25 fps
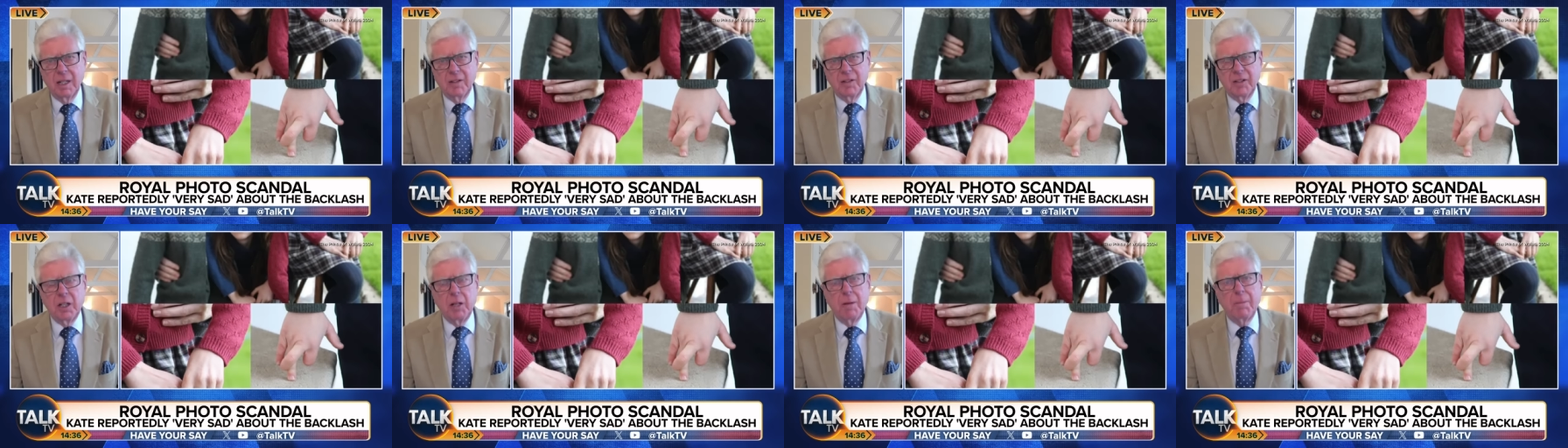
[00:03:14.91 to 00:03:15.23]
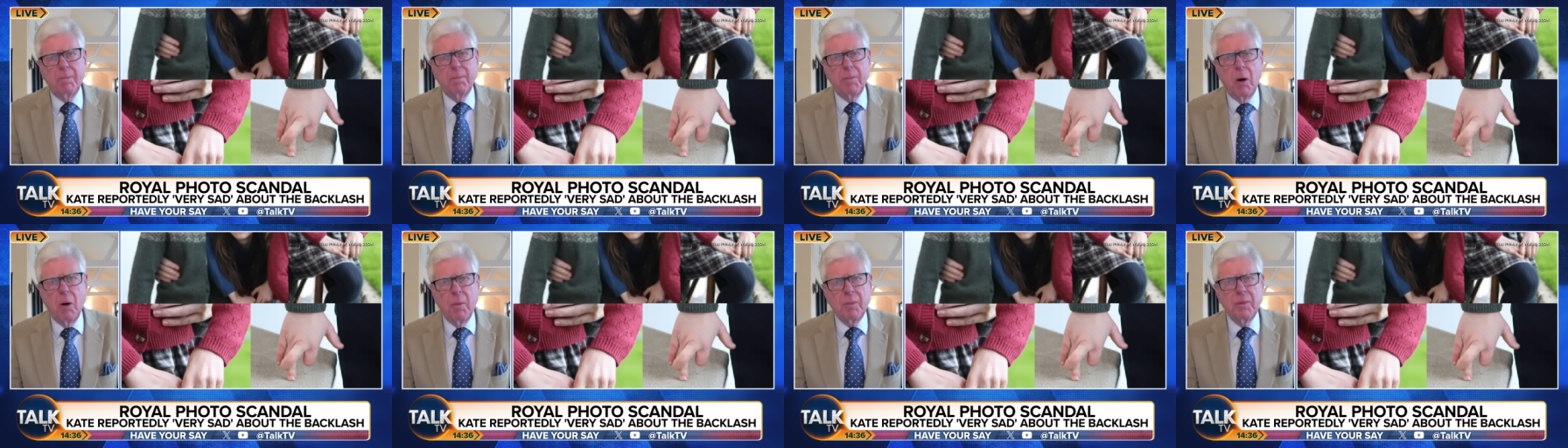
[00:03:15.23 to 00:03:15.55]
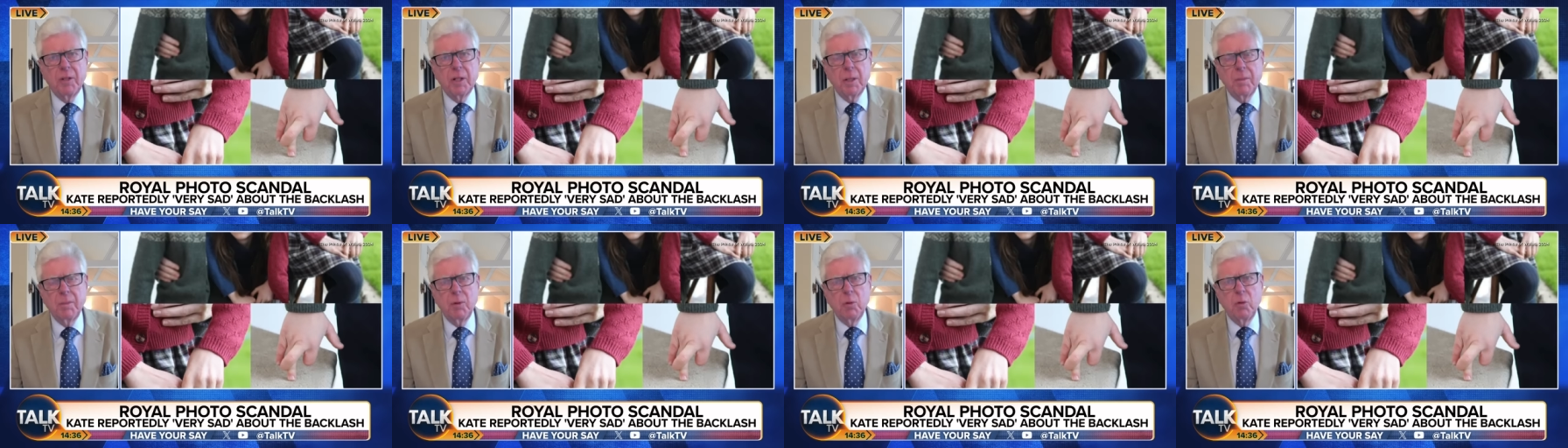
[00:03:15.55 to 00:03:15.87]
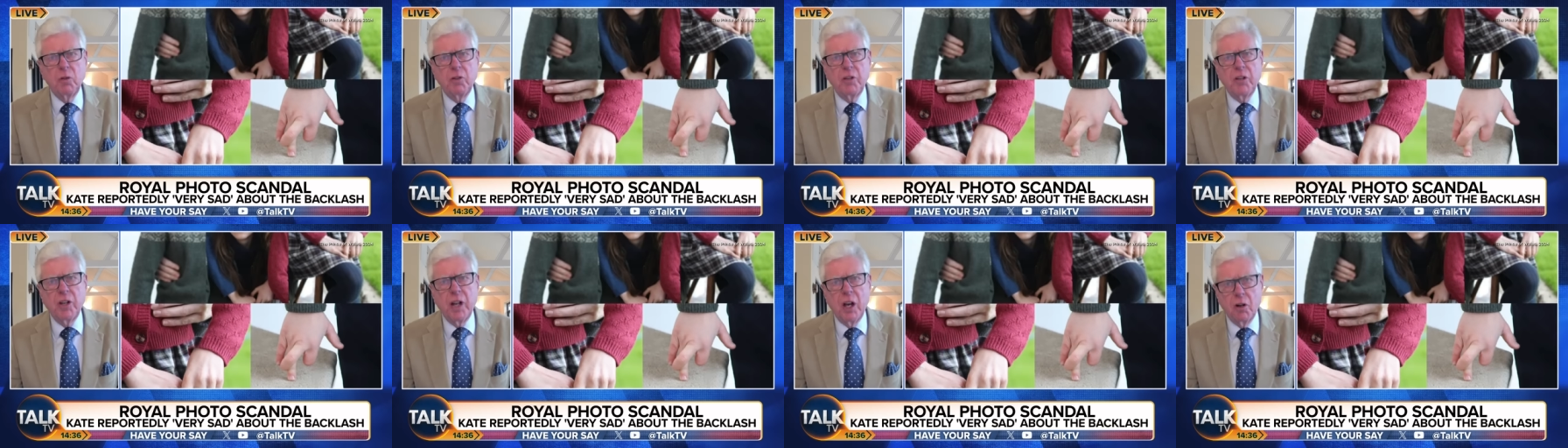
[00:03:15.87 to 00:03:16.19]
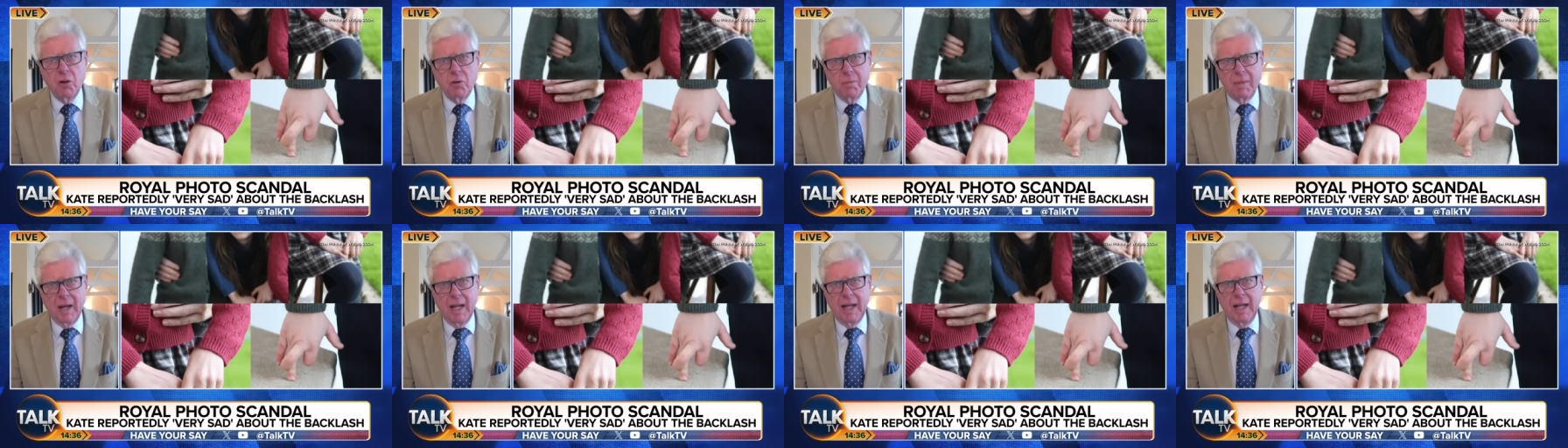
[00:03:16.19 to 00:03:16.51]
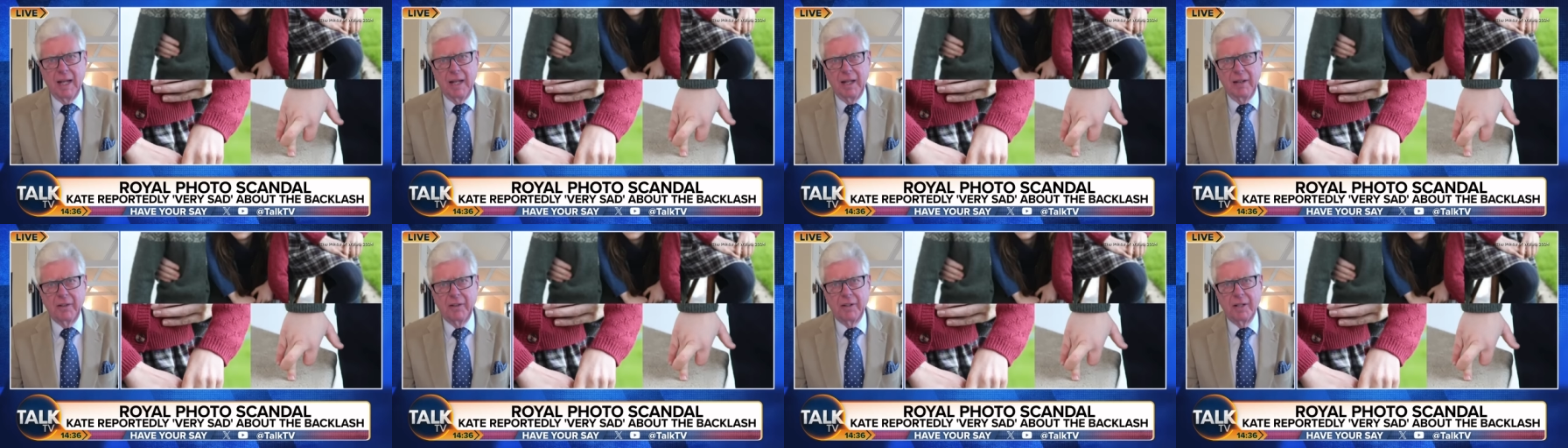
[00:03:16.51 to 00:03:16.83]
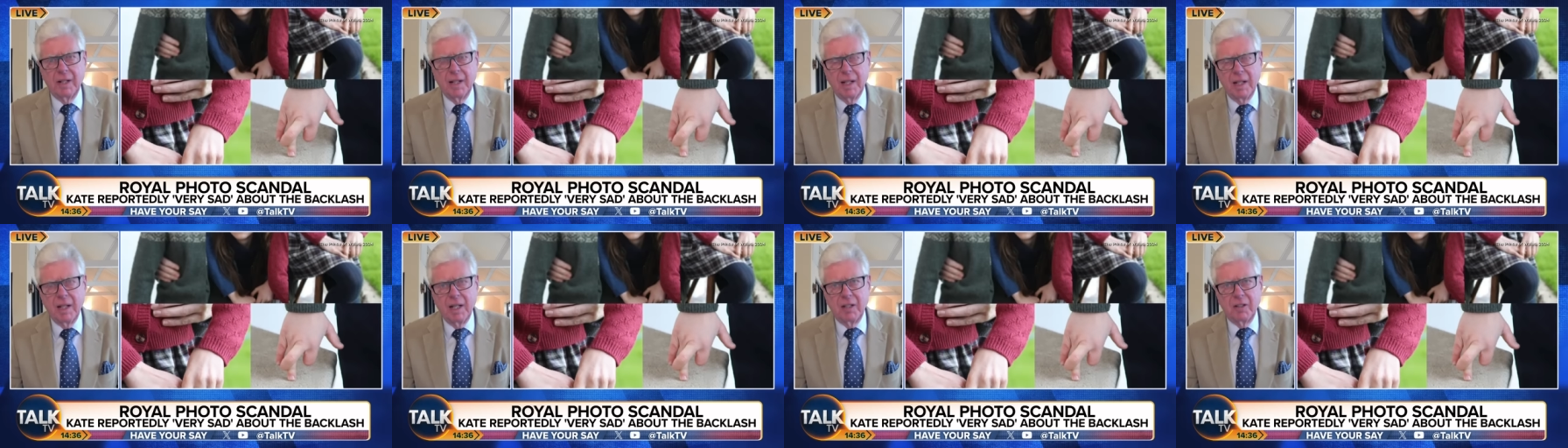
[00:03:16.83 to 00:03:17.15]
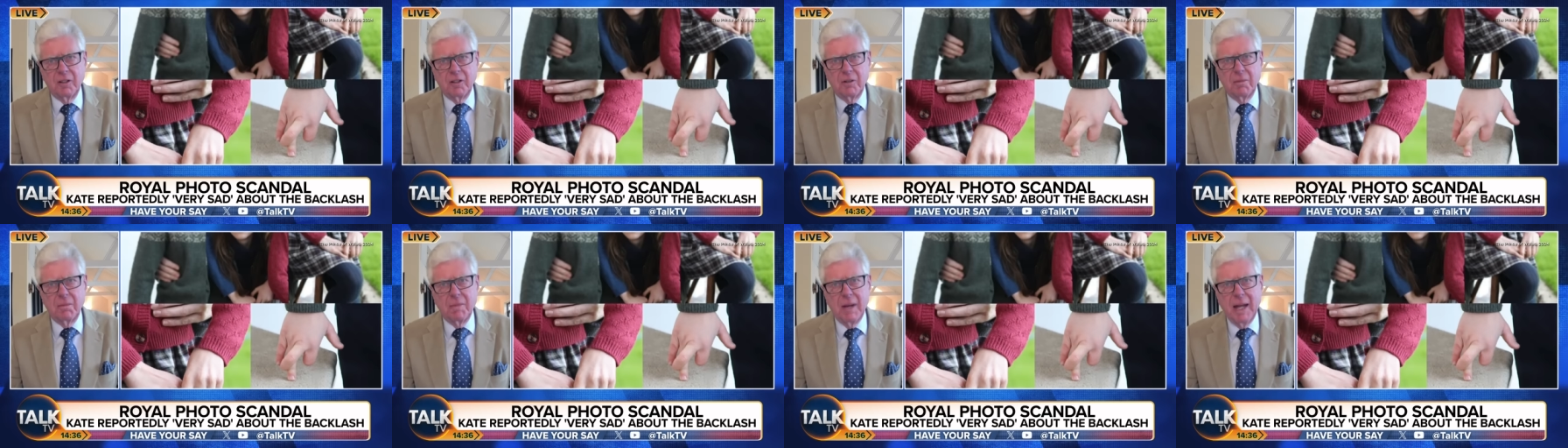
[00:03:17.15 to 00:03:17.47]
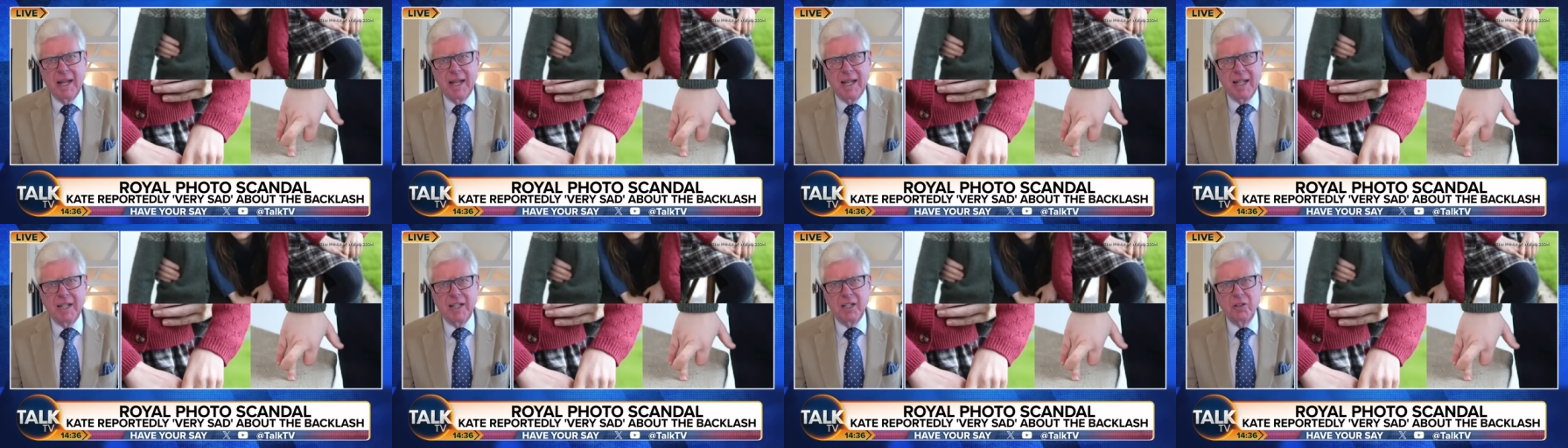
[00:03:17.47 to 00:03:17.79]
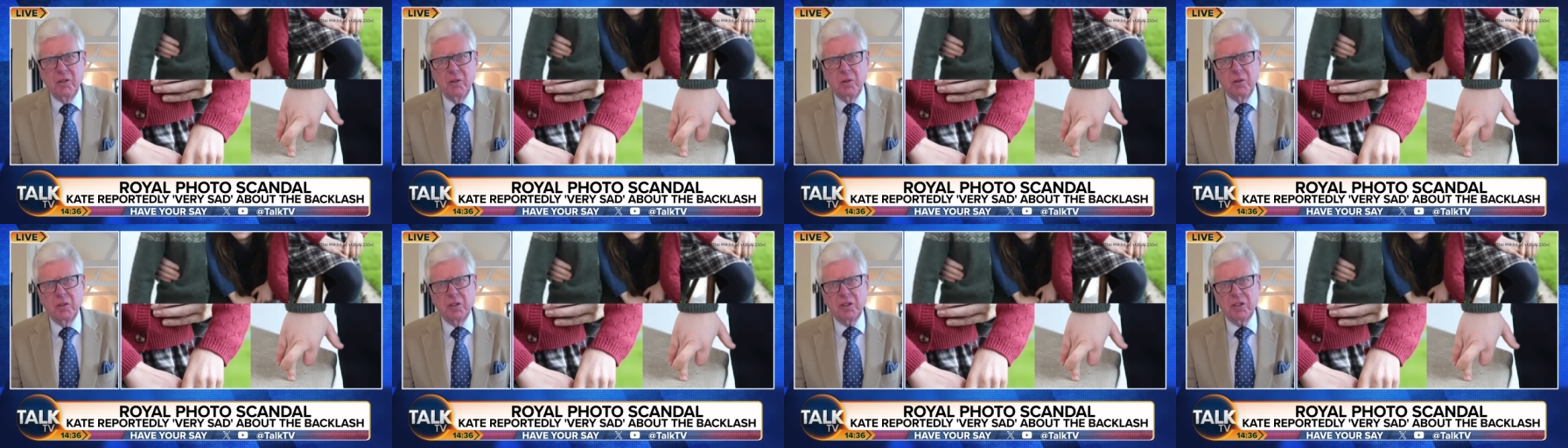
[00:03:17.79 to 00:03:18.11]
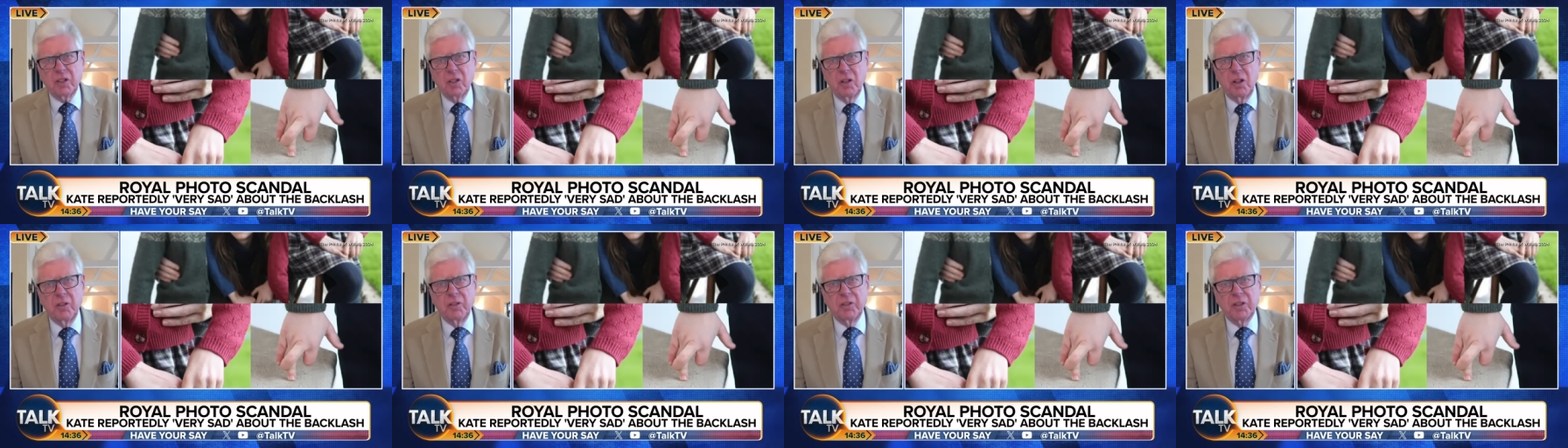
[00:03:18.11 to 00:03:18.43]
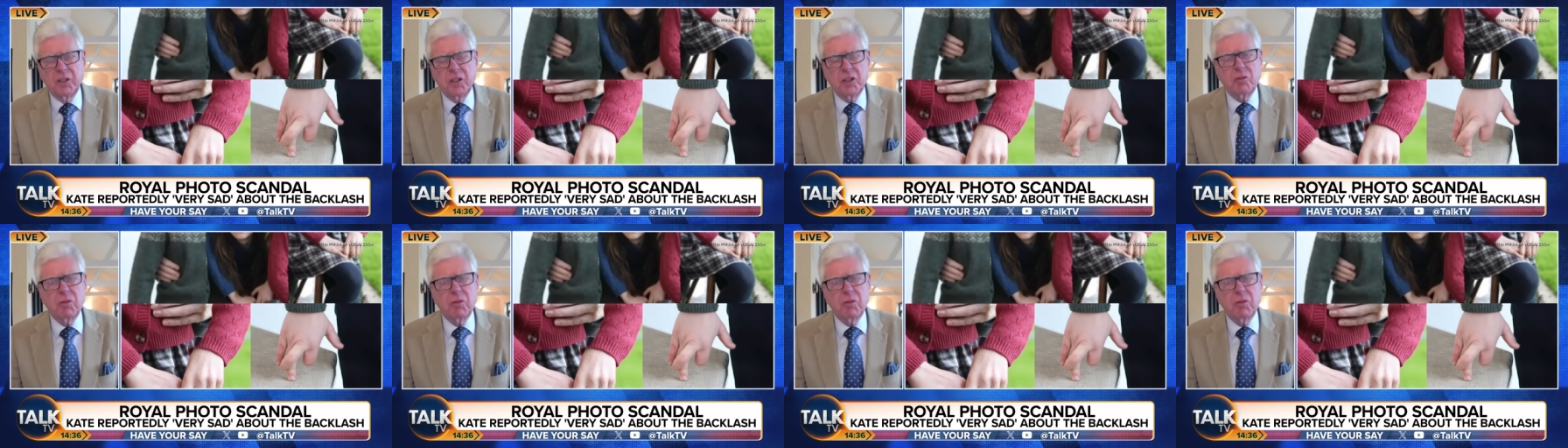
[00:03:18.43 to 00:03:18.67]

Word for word: the abominable no man, the man who has got the